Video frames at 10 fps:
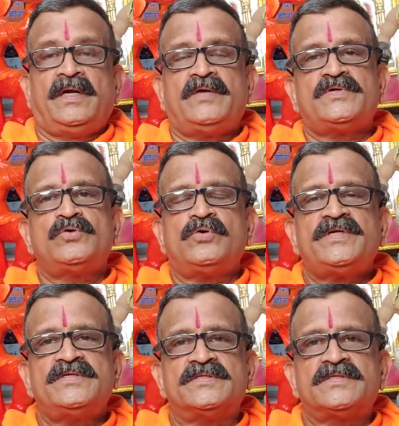It was
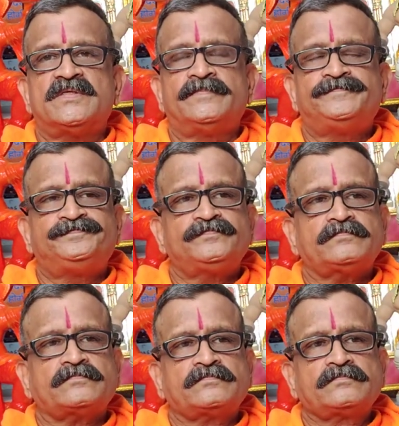noticed
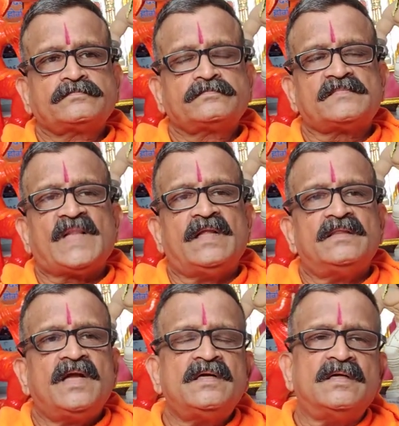
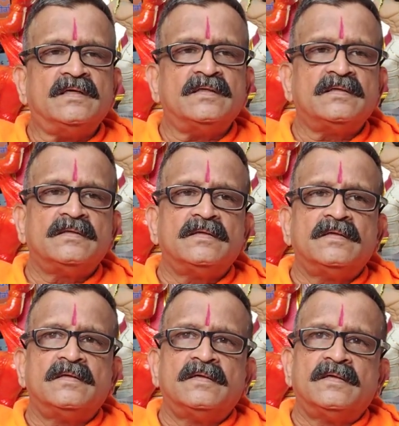that
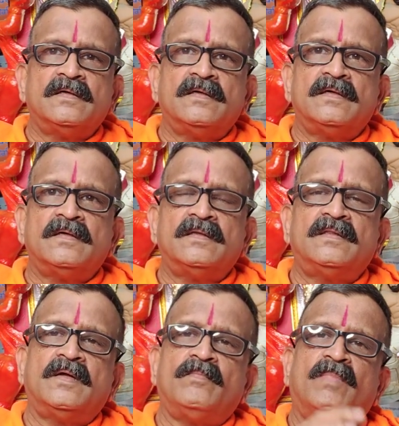
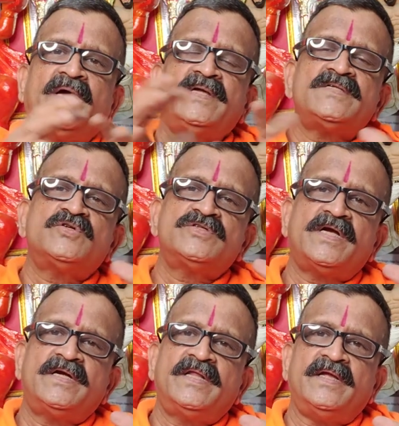the monkey
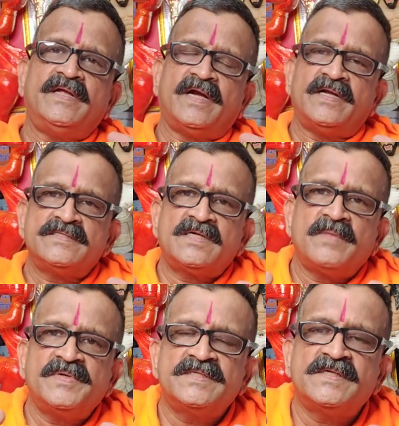society had
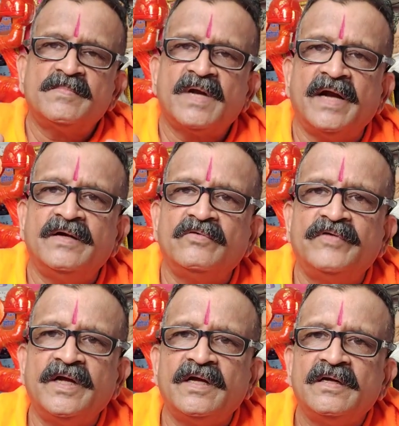established some kind
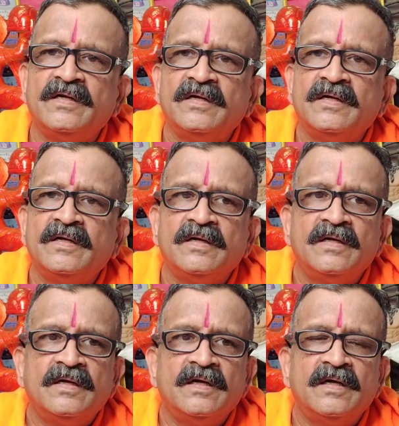of a
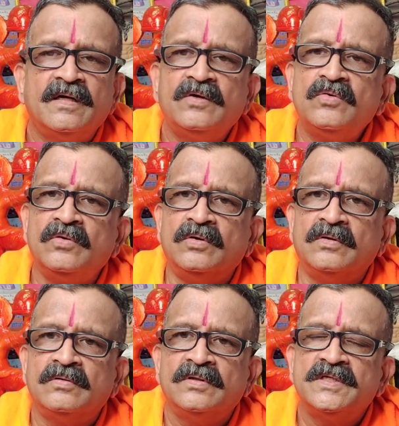
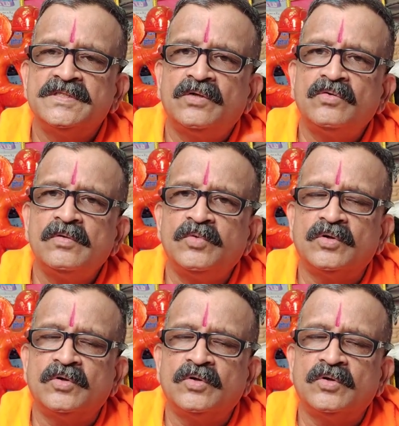rule. There is a rule